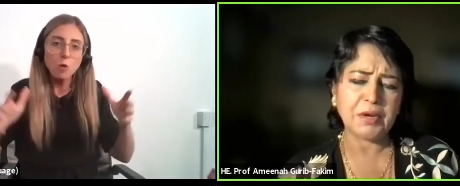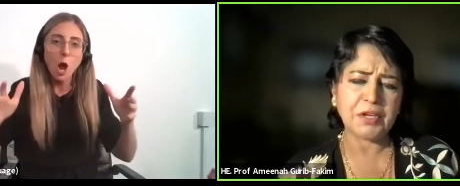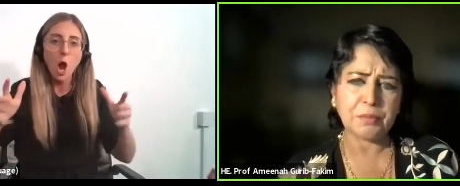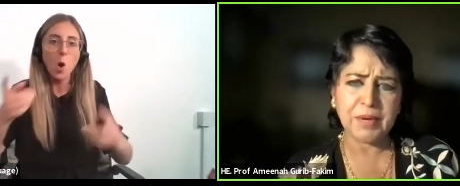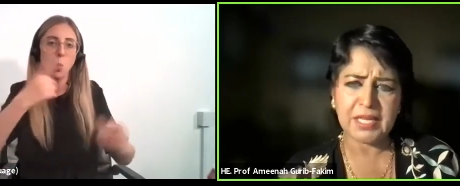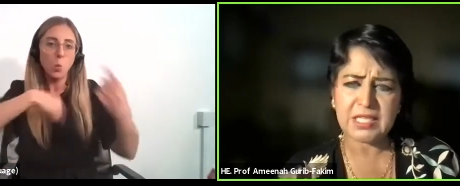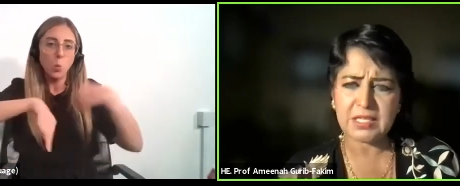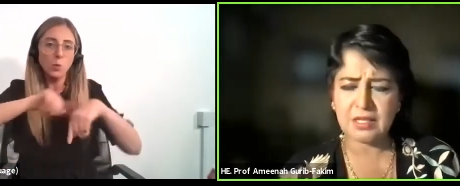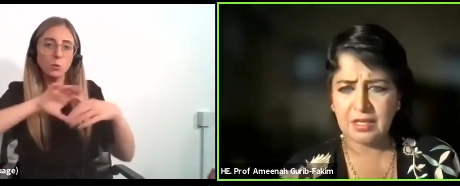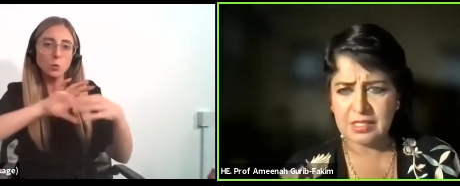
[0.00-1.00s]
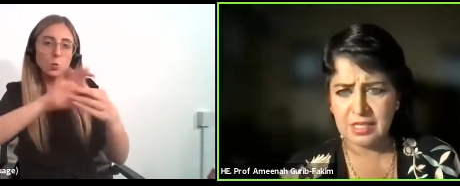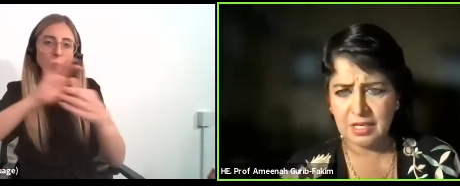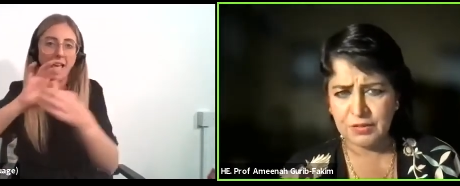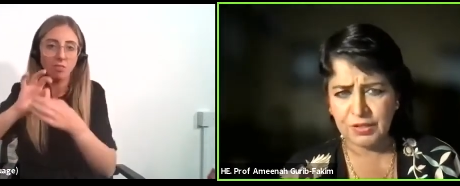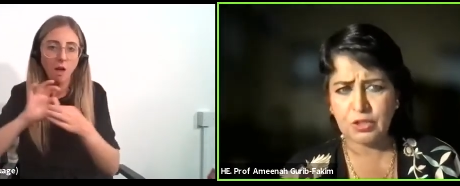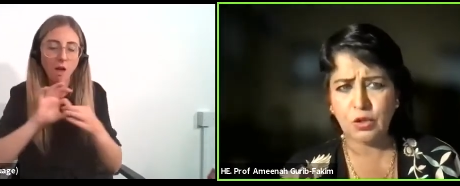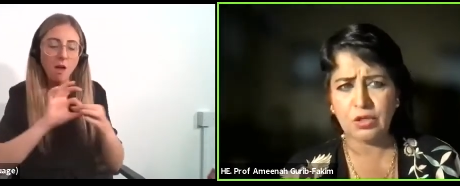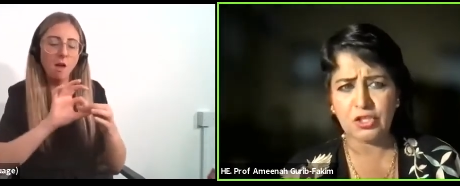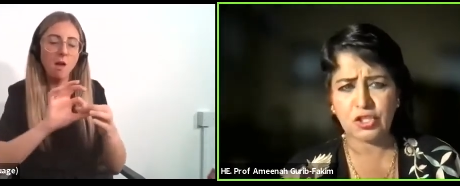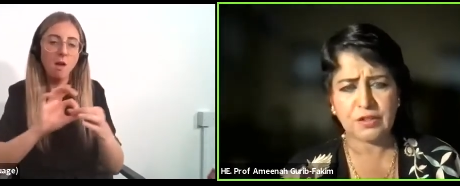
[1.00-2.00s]
Speaker 1: by the best scientific
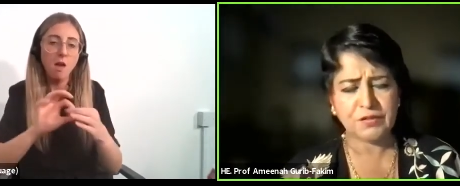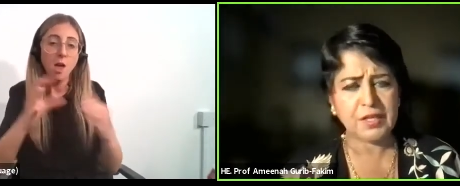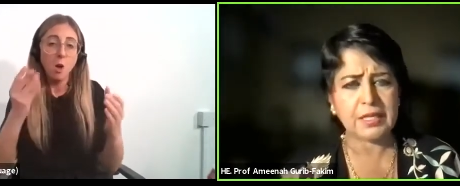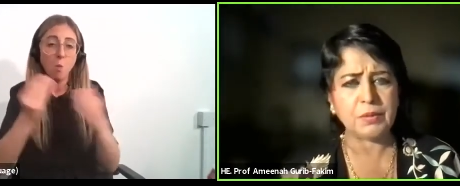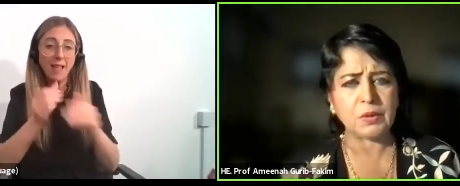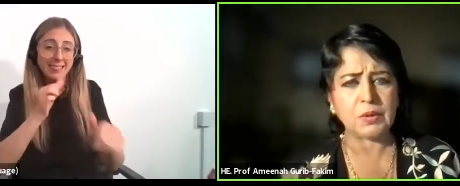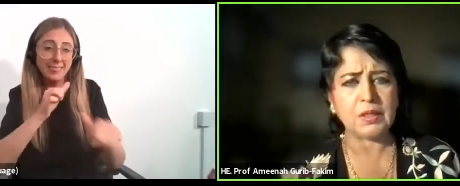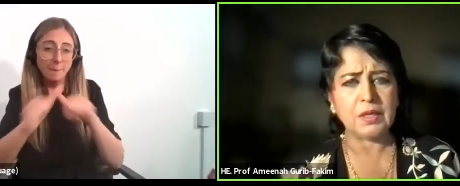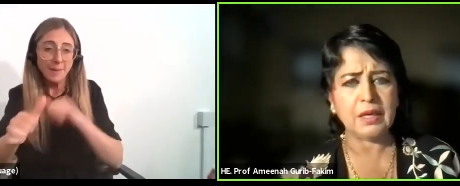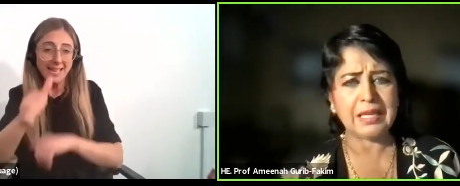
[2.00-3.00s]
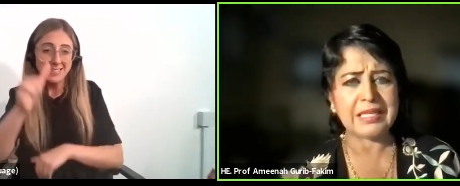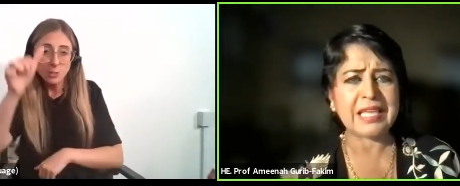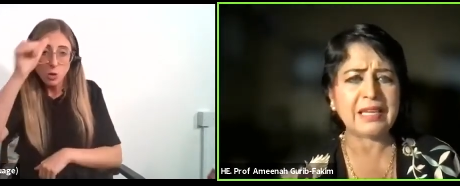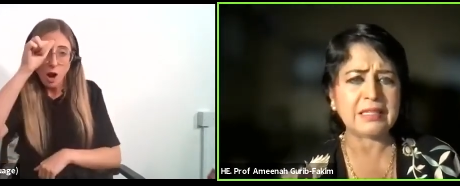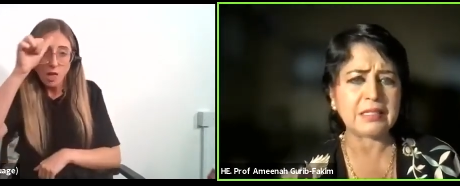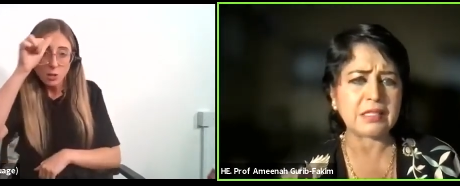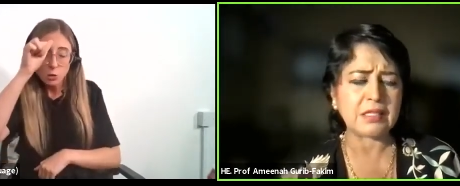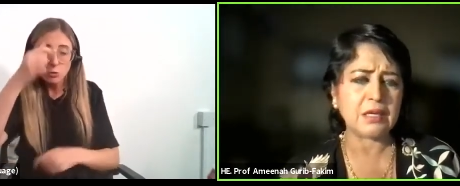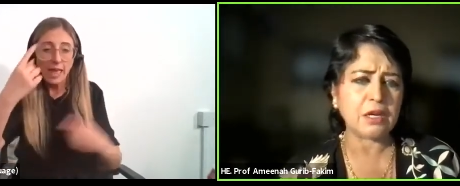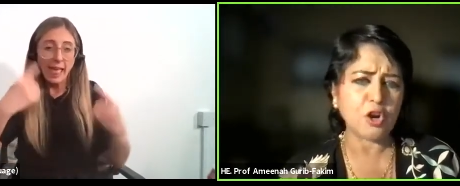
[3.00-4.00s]
knowledge available and
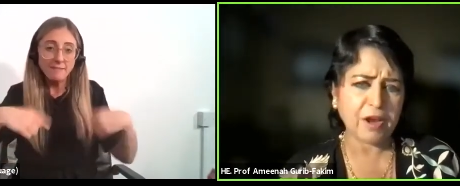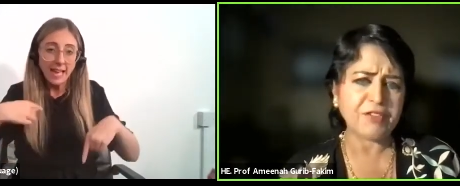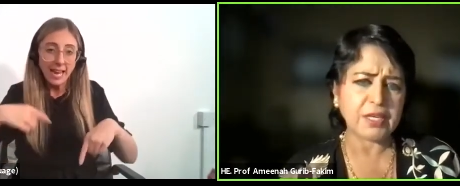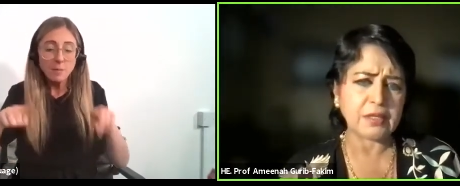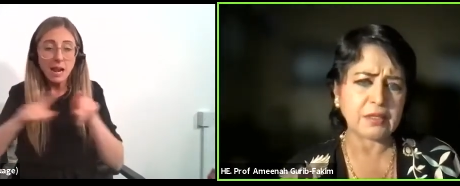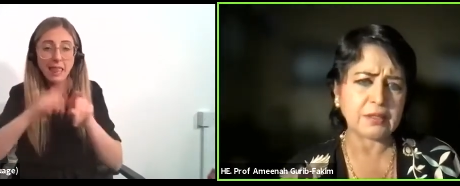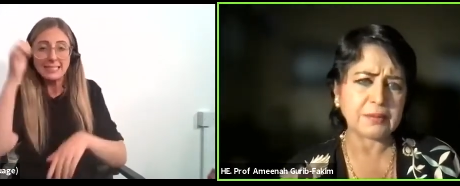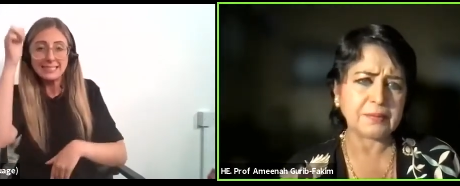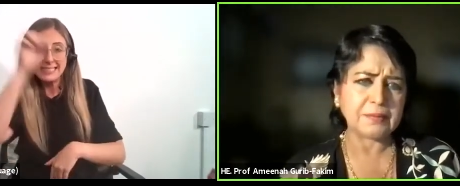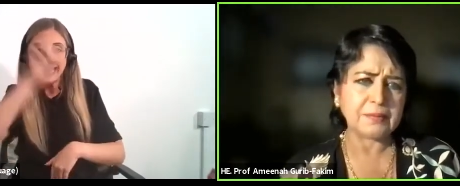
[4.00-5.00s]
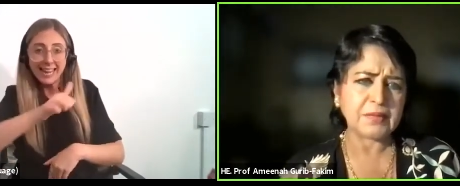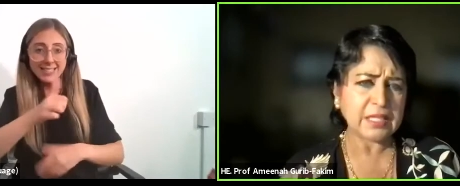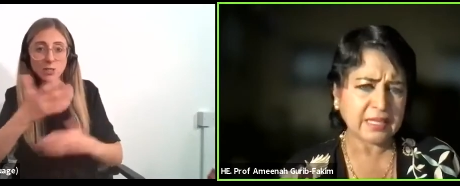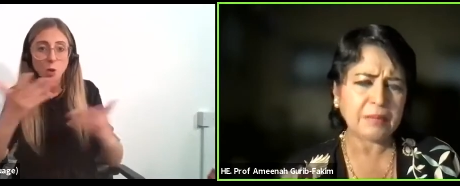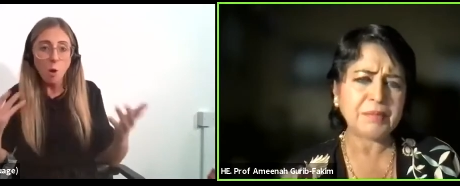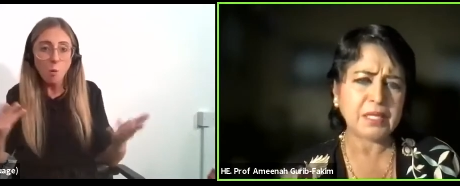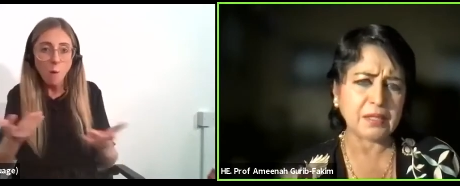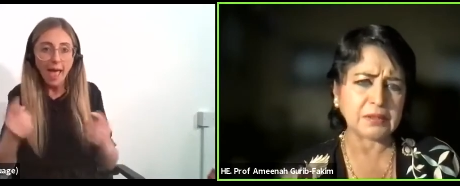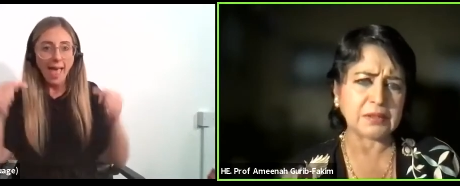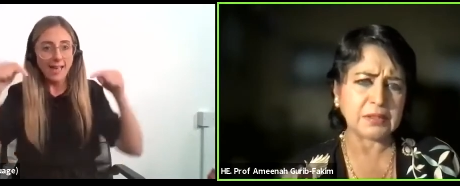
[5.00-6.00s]
talents of Africa. It can be
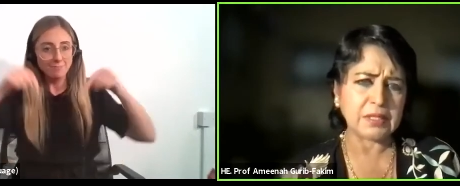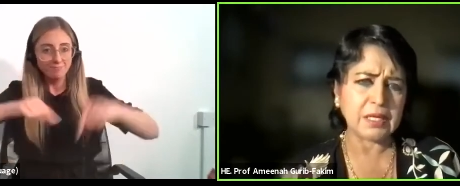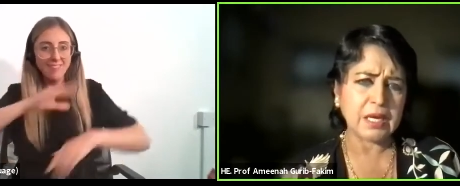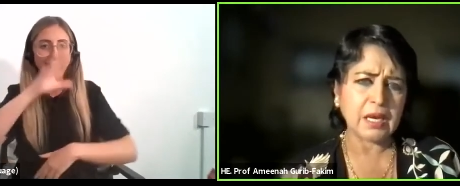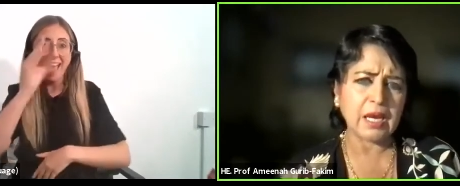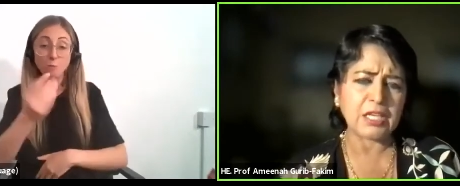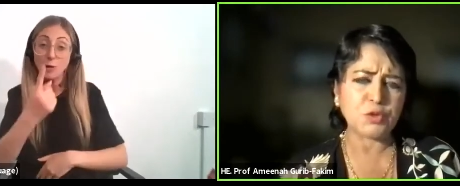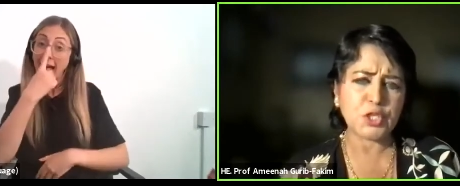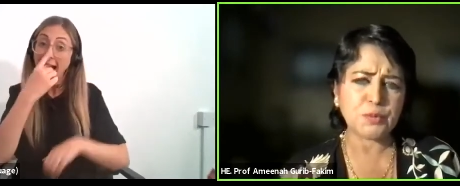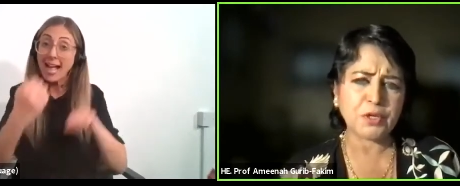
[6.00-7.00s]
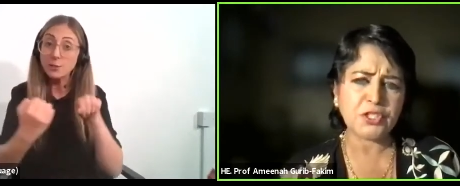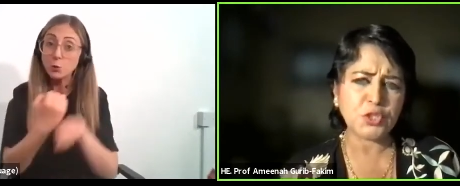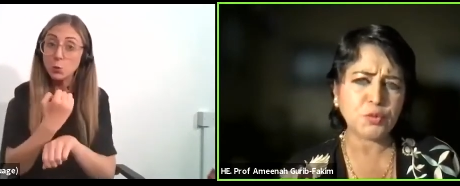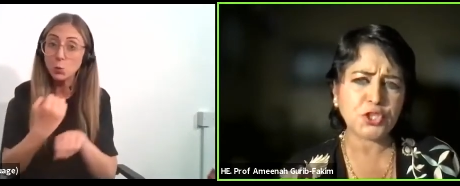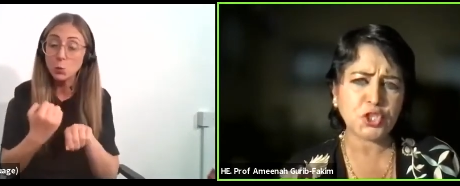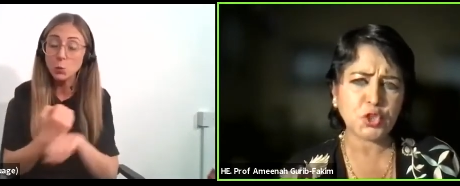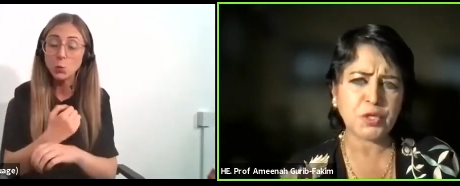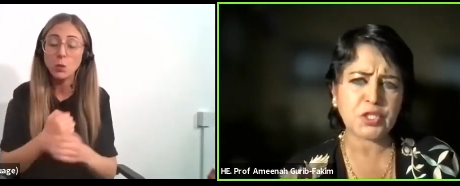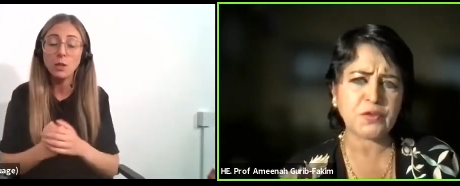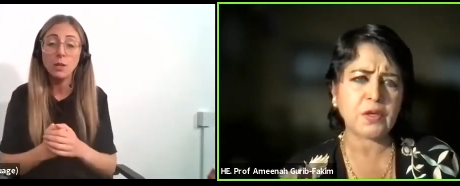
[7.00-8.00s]
done as responsible
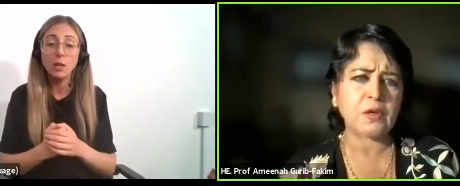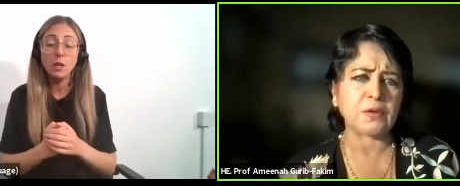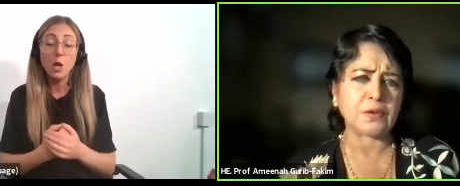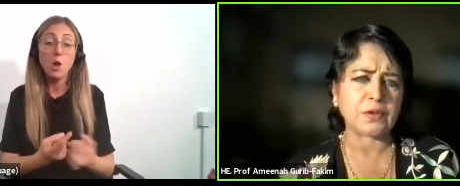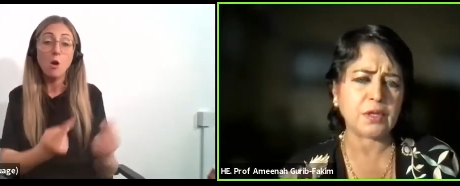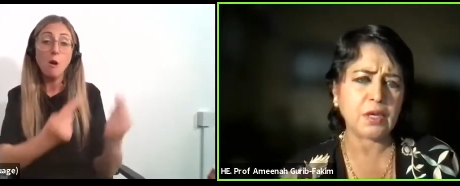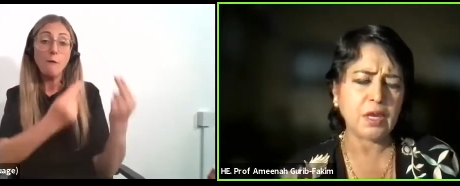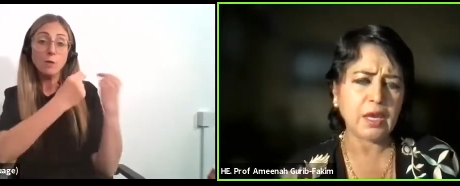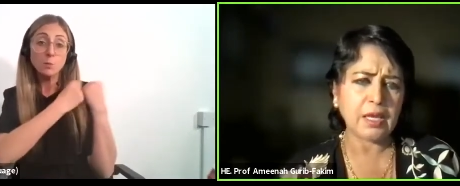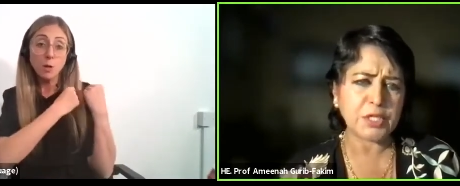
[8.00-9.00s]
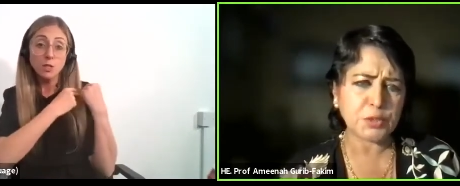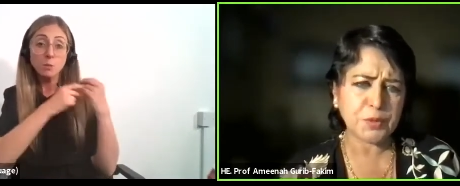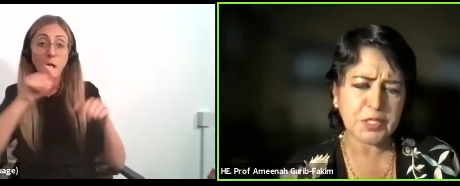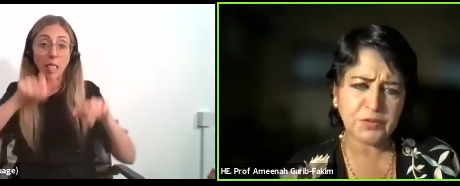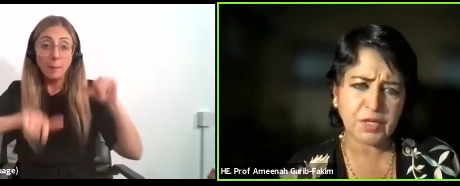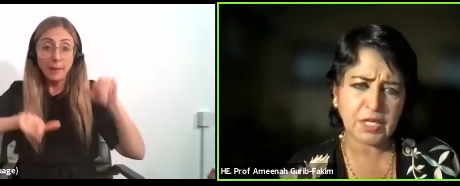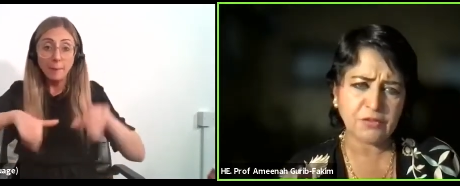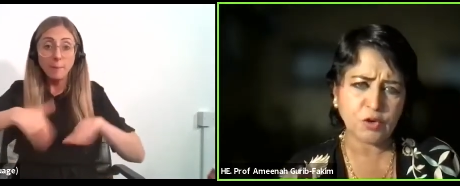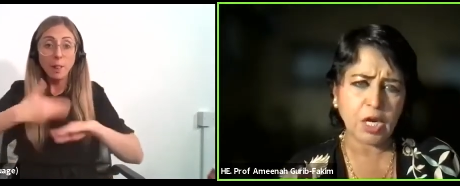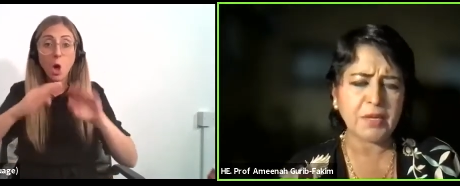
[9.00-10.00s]
stewards of the earth and specifically
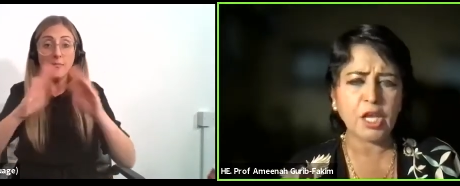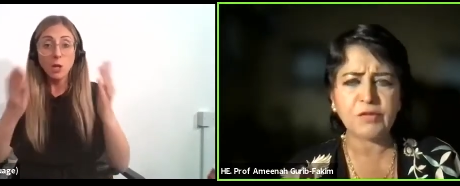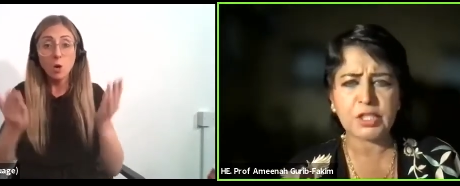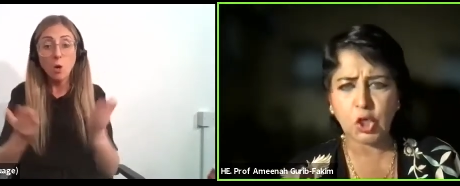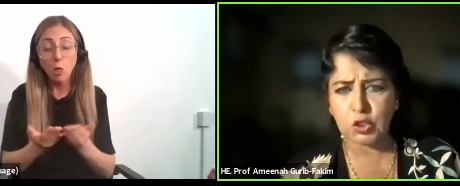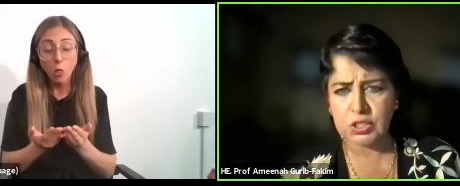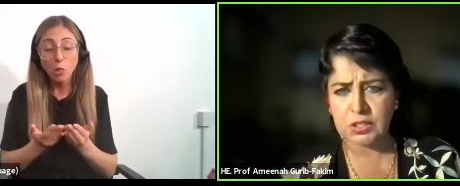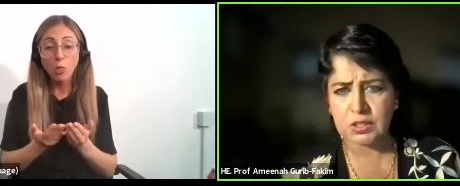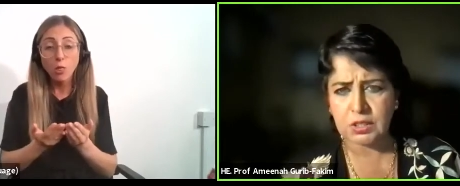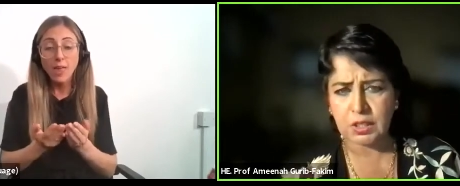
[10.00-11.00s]
for our beloved continent.